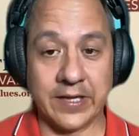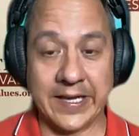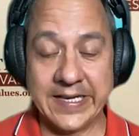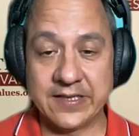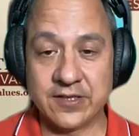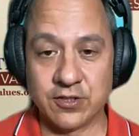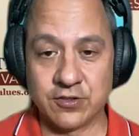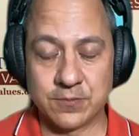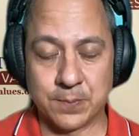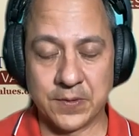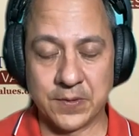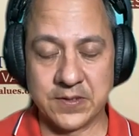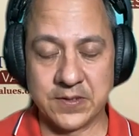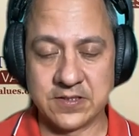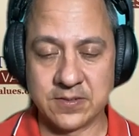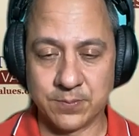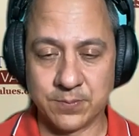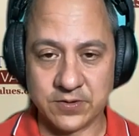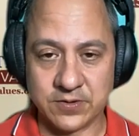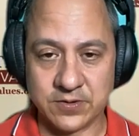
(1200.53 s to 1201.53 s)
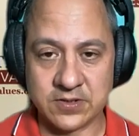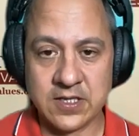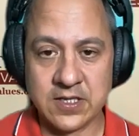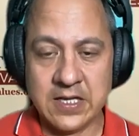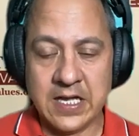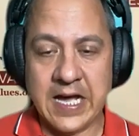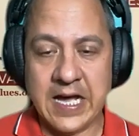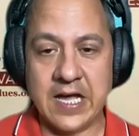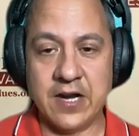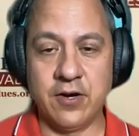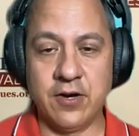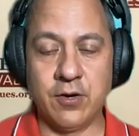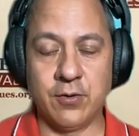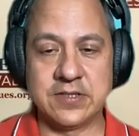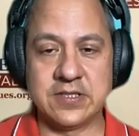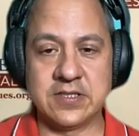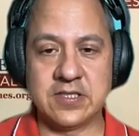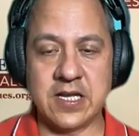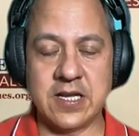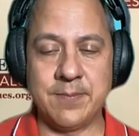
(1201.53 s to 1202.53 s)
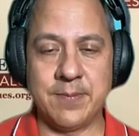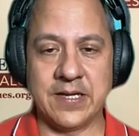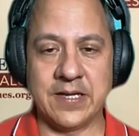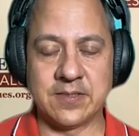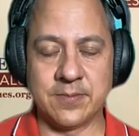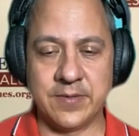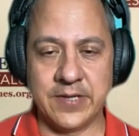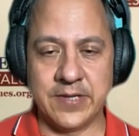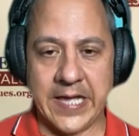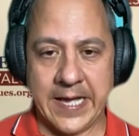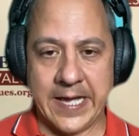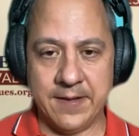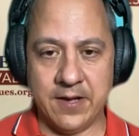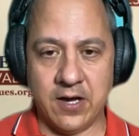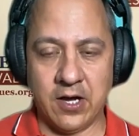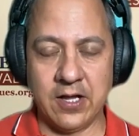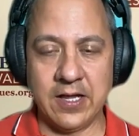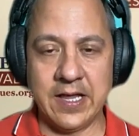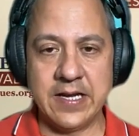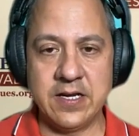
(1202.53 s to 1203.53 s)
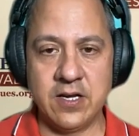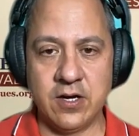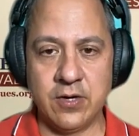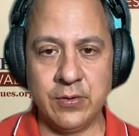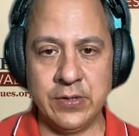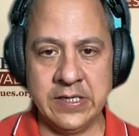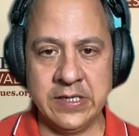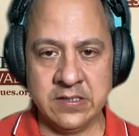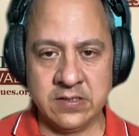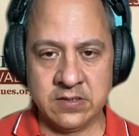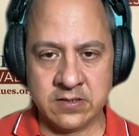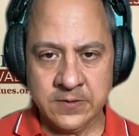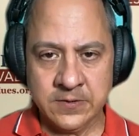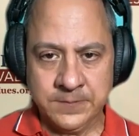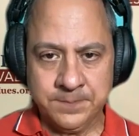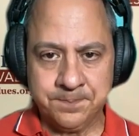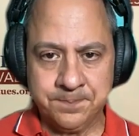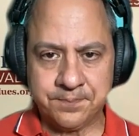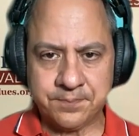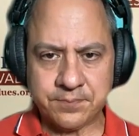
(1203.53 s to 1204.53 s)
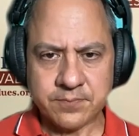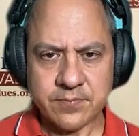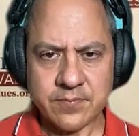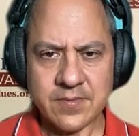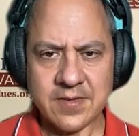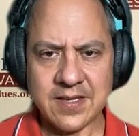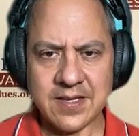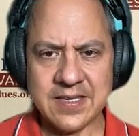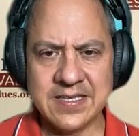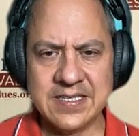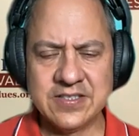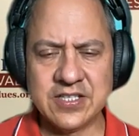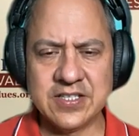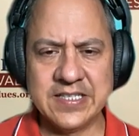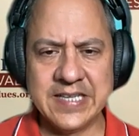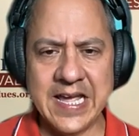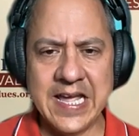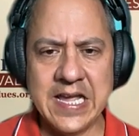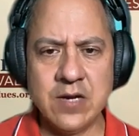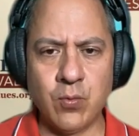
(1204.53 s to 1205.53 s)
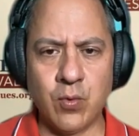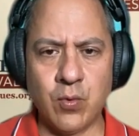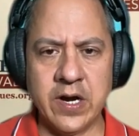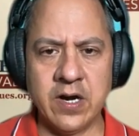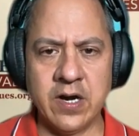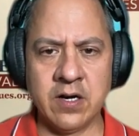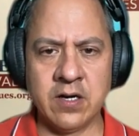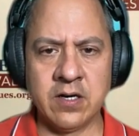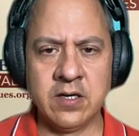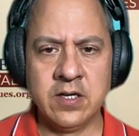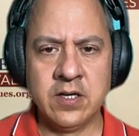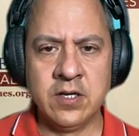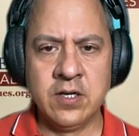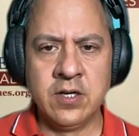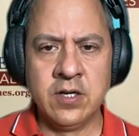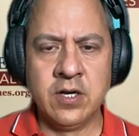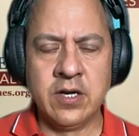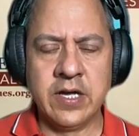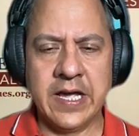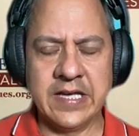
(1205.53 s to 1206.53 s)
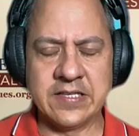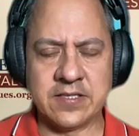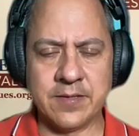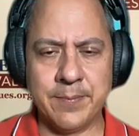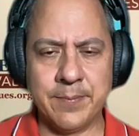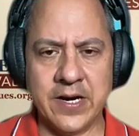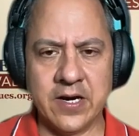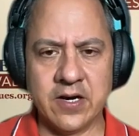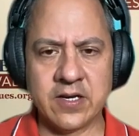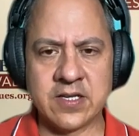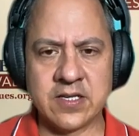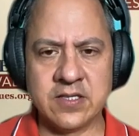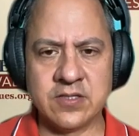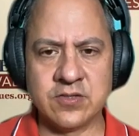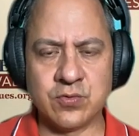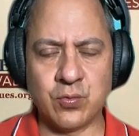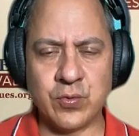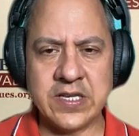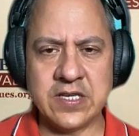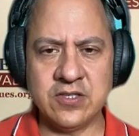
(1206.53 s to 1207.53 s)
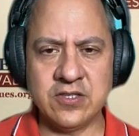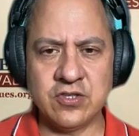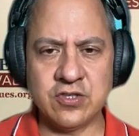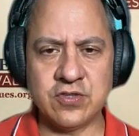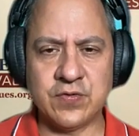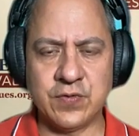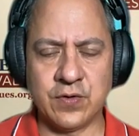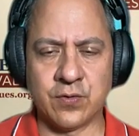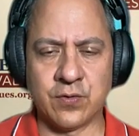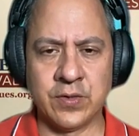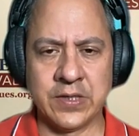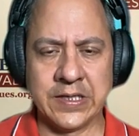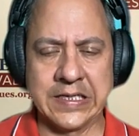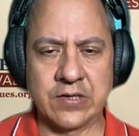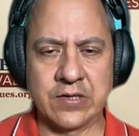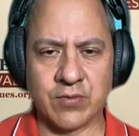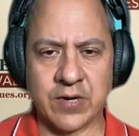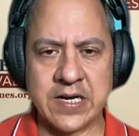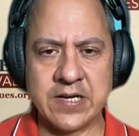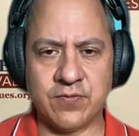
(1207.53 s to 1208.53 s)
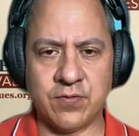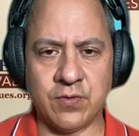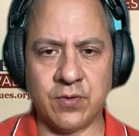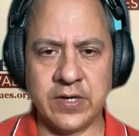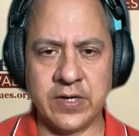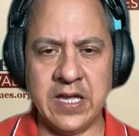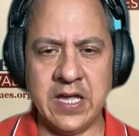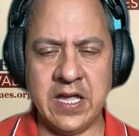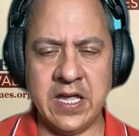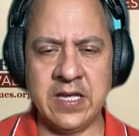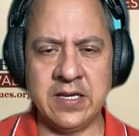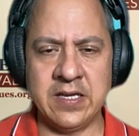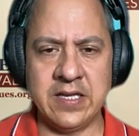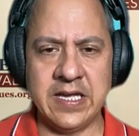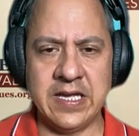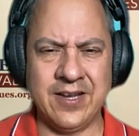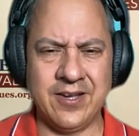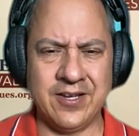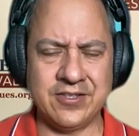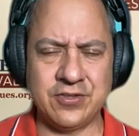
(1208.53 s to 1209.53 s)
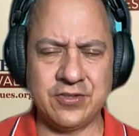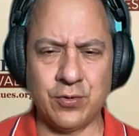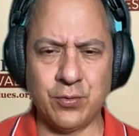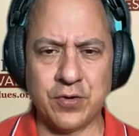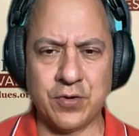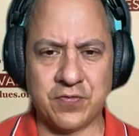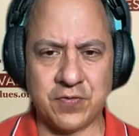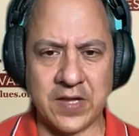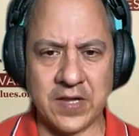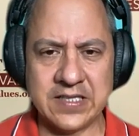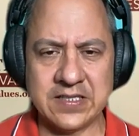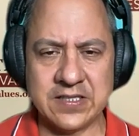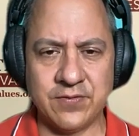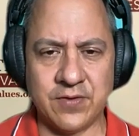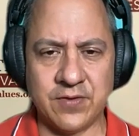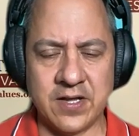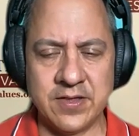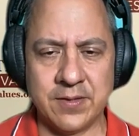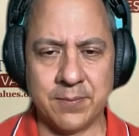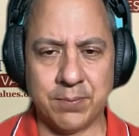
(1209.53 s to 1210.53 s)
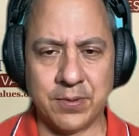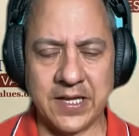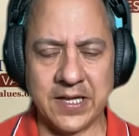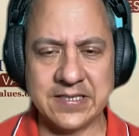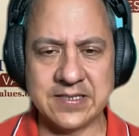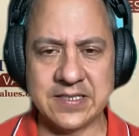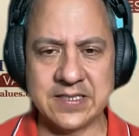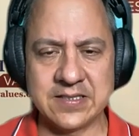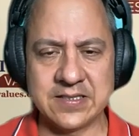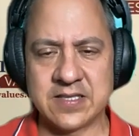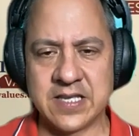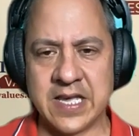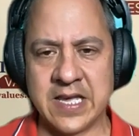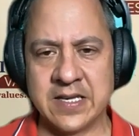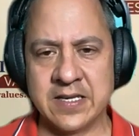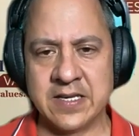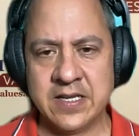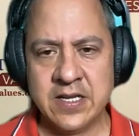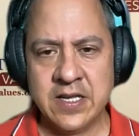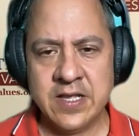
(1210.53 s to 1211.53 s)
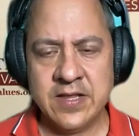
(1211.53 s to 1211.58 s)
like those principles. I don't know what to tell you about some of that. All I know is it's a day where, as Americans, we can just feel really grateful and also reflective on the blessings that